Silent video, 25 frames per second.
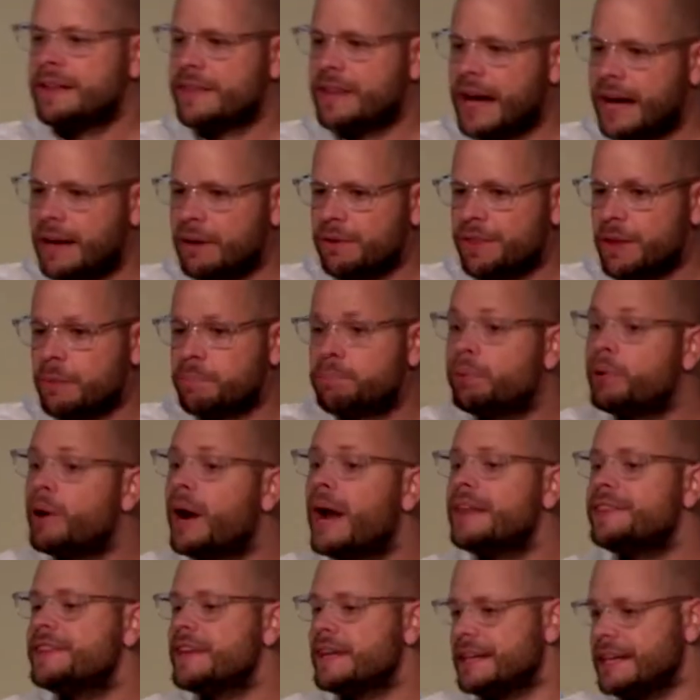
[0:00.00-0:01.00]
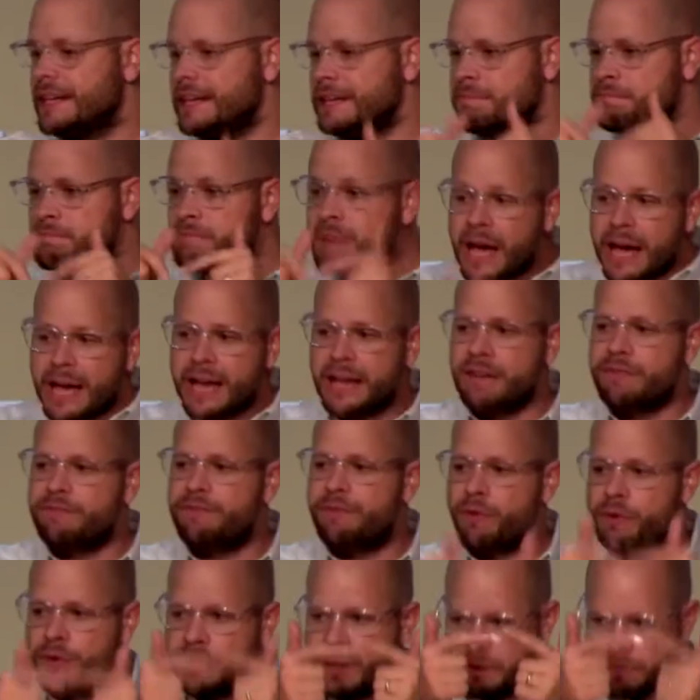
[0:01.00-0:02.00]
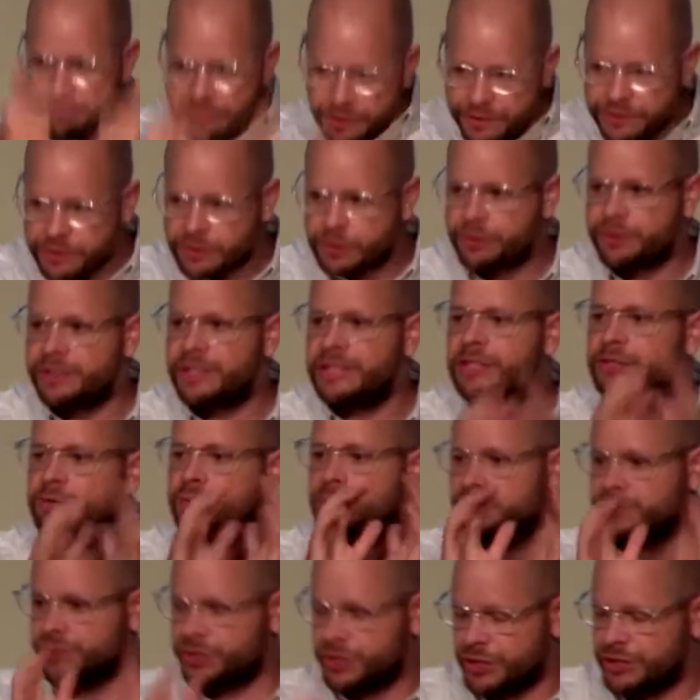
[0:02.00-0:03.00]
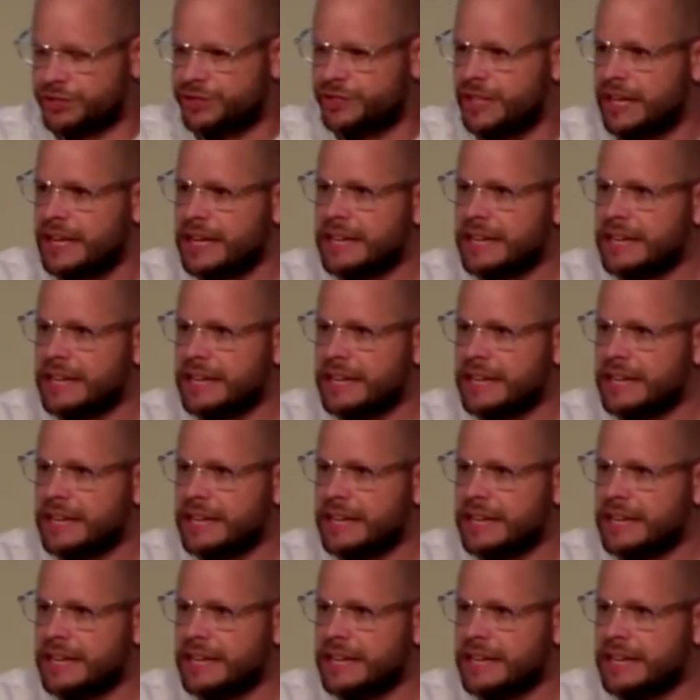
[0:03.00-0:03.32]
that the bread that he made for their physical needs was just